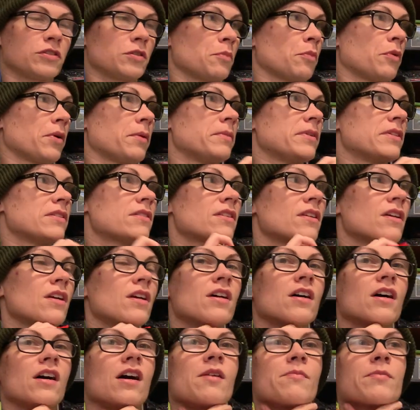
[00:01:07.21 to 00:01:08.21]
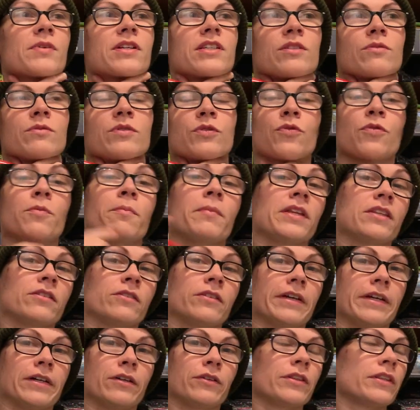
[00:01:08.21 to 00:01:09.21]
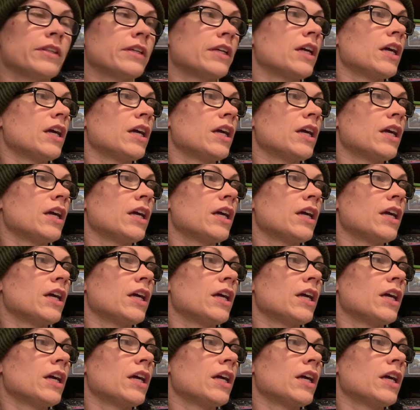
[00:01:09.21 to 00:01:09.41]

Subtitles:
appointments because it was for mental health.